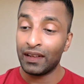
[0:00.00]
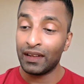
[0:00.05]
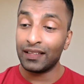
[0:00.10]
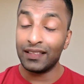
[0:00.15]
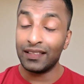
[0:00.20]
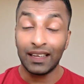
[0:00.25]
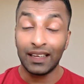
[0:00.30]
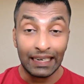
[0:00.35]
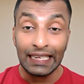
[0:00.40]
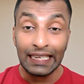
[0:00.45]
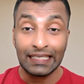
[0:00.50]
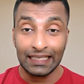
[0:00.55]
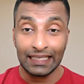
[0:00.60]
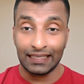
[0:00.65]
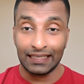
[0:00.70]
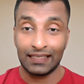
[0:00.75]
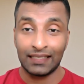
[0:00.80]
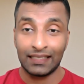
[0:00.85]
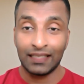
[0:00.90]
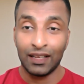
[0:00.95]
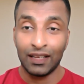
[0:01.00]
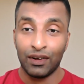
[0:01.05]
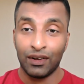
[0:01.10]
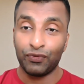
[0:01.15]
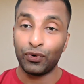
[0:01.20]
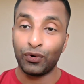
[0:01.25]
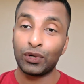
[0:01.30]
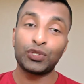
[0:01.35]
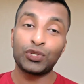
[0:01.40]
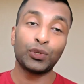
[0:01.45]
the reasons
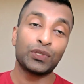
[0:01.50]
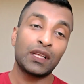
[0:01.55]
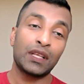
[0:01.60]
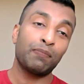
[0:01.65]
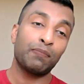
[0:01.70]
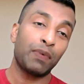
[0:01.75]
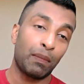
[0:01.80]
for choosing